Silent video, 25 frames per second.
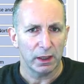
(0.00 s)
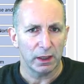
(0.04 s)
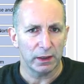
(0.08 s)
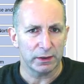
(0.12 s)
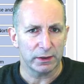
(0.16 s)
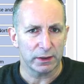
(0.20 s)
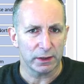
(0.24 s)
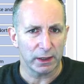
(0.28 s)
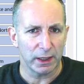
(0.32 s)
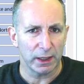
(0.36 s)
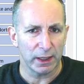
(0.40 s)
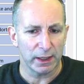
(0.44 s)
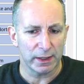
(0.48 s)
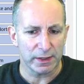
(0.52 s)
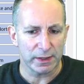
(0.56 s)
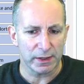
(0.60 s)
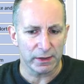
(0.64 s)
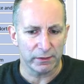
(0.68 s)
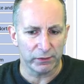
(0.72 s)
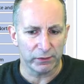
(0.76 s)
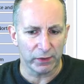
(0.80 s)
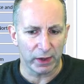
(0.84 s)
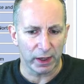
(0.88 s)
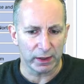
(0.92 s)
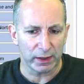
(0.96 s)
declines in
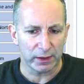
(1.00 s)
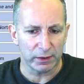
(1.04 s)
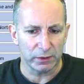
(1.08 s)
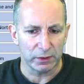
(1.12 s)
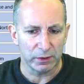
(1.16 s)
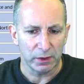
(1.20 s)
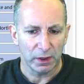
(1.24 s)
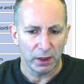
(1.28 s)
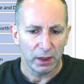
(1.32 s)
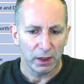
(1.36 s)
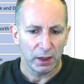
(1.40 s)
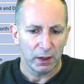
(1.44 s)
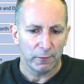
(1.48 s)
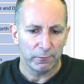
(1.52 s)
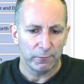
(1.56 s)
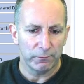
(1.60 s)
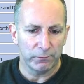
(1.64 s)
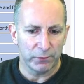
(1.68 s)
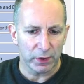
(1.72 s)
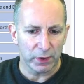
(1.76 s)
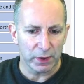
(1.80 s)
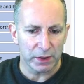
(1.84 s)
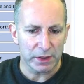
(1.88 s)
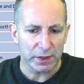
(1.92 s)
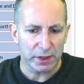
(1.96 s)
value
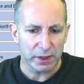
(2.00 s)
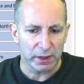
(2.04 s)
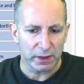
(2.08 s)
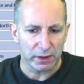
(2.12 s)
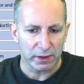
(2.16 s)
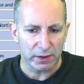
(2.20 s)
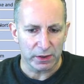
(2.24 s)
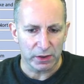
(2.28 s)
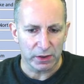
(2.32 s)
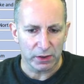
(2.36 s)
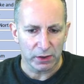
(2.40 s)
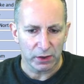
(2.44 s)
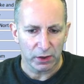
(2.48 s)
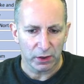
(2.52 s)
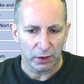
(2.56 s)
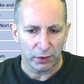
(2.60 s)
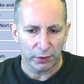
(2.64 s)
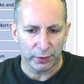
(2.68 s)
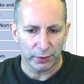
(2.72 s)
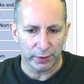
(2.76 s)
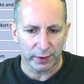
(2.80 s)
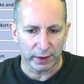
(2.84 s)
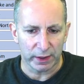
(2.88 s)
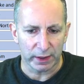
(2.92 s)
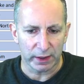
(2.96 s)
versus
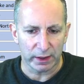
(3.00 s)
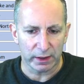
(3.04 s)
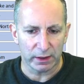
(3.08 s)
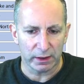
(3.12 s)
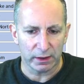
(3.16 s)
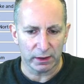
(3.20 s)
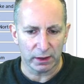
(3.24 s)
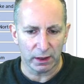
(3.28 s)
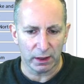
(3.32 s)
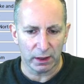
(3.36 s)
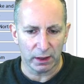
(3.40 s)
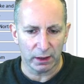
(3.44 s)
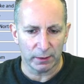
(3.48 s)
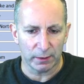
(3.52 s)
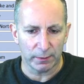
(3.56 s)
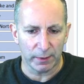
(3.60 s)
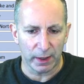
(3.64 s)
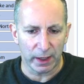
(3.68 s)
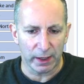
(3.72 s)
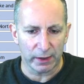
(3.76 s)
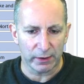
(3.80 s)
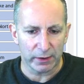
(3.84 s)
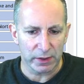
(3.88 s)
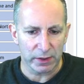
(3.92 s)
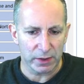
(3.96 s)
the
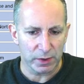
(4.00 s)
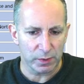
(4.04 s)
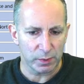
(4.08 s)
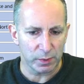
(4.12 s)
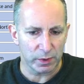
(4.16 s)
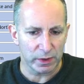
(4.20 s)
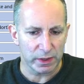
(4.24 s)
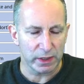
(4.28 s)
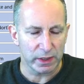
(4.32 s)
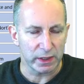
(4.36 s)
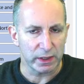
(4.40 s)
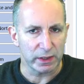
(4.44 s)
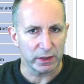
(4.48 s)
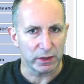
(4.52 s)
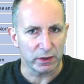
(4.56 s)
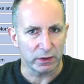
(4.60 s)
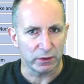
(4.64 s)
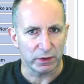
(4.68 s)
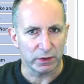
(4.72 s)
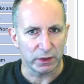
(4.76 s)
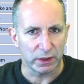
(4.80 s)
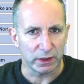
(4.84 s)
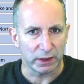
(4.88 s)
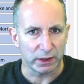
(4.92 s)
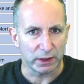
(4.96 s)
areas with
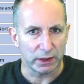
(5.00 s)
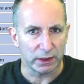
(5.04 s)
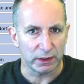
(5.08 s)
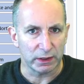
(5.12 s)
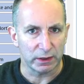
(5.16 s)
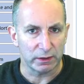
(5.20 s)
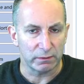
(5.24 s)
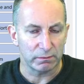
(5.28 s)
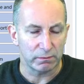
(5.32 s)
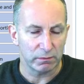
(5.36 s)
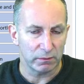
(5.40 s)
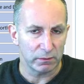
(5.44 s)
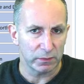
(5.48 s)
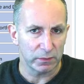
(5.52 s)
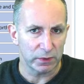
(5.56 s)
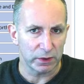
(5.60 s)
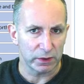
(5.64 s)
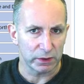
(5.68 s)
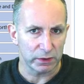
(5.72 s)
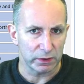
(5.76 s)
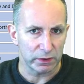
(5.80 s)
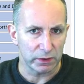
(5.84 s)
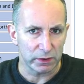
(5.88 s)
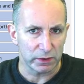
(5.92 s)
C2DE, the